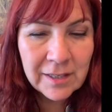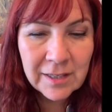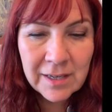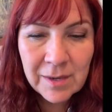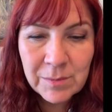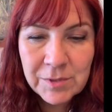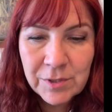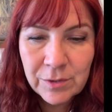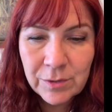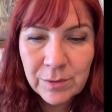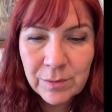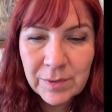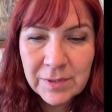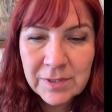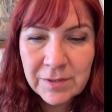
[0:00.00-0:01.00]
it comes
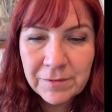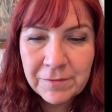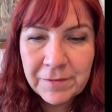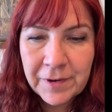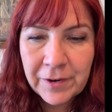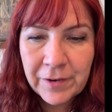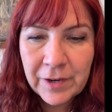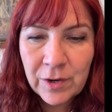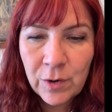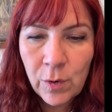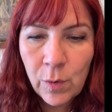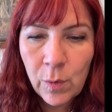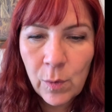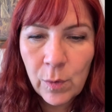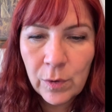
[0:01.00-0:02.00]
through as a very
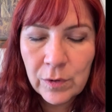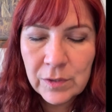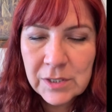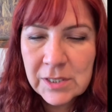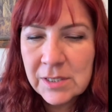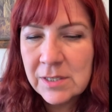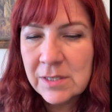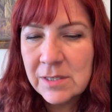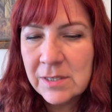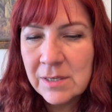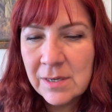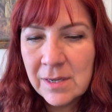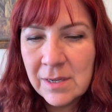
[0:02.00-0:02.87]
coarse,